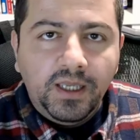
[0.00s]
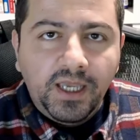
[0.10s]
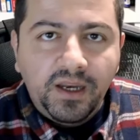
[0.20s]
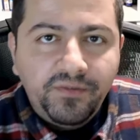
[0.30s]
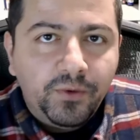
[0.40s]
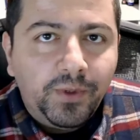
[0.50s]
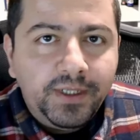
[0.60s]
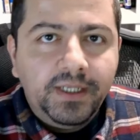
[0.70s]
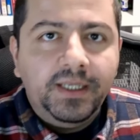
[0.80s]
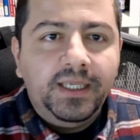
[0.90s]
Hey
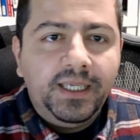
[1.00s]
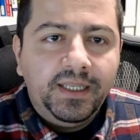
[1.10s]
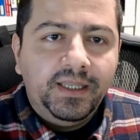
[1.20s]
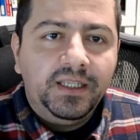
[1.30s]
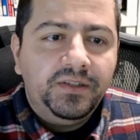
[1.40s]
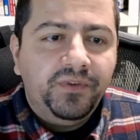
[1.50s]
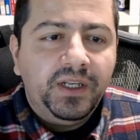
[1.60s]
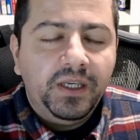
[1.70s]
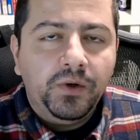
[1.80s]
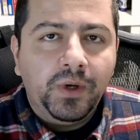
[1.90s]
everyone, in this
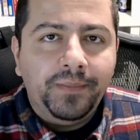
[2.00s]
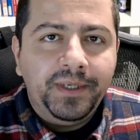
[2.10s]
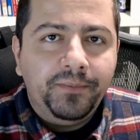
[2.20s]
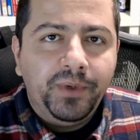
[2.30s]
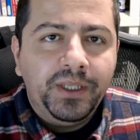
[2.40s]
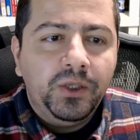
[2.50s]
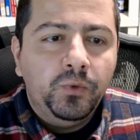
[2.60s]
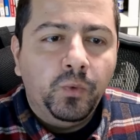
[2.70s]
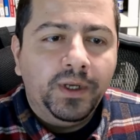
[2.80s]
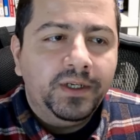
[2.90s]
video, I'm going to bring you
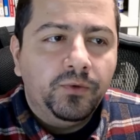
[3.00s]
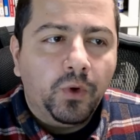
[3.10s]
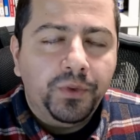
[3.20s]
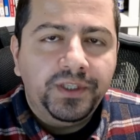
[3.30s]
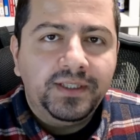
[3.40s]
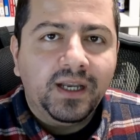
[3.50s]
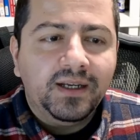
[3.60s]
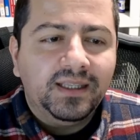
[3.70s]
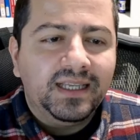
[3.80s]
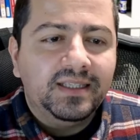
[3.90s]
one growth
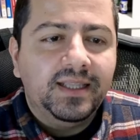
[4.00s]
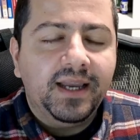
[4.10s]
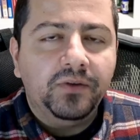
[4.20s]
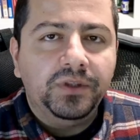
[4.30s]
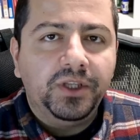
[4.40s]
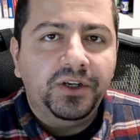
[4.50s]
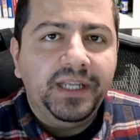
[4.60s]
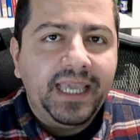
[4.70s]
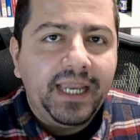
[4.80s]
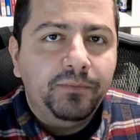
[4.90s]
stock that's down
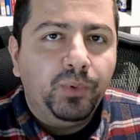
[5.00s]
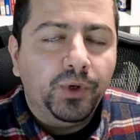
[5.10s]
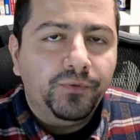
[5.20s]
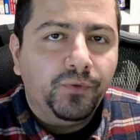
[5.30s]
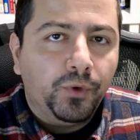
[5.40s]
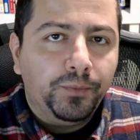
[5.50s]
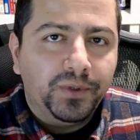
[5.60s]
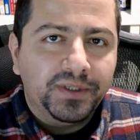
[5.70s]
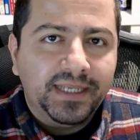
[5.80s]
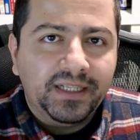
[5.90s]

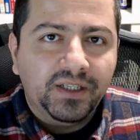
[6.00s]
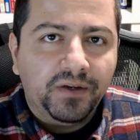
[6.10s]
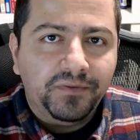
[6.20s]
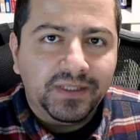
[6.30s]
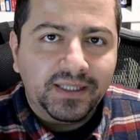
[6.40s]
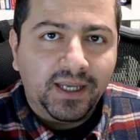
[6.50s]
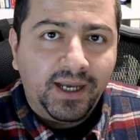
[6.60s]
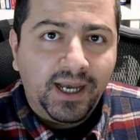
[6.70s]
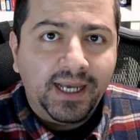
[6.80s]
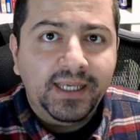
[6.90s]
38.4% off at the
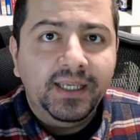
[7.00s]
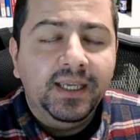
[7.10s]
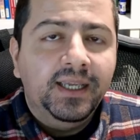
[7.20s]
high